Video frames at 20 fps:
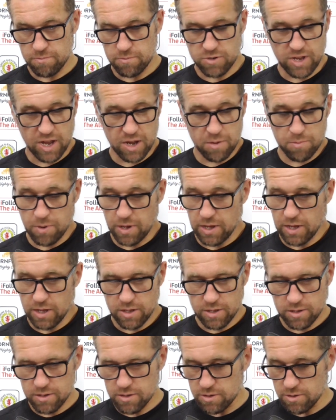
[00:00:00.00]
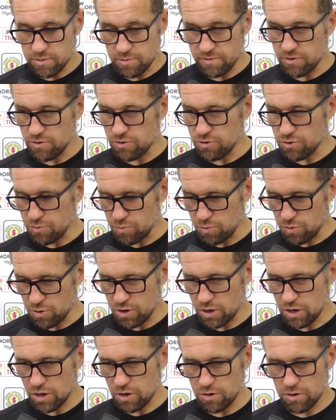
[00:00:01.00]
Segby, who we've done some
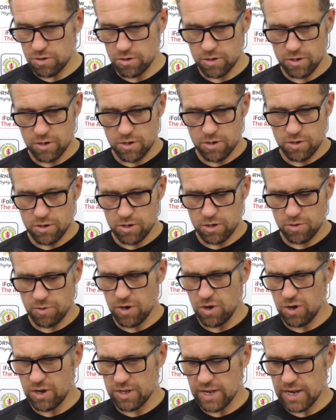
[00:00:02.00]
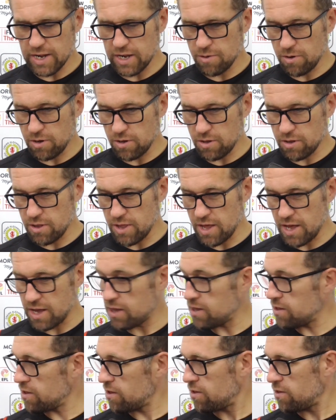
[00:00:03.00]
work on. So we know exactly what
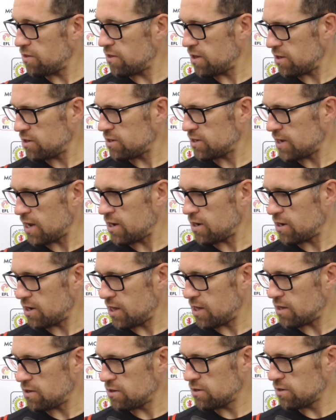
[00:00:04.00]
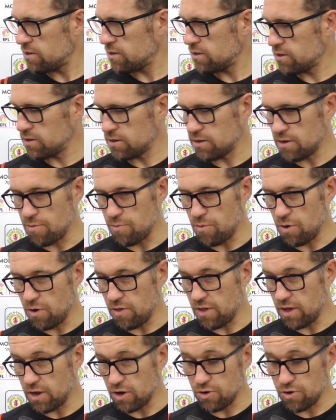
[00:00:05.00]
their standard is and what they're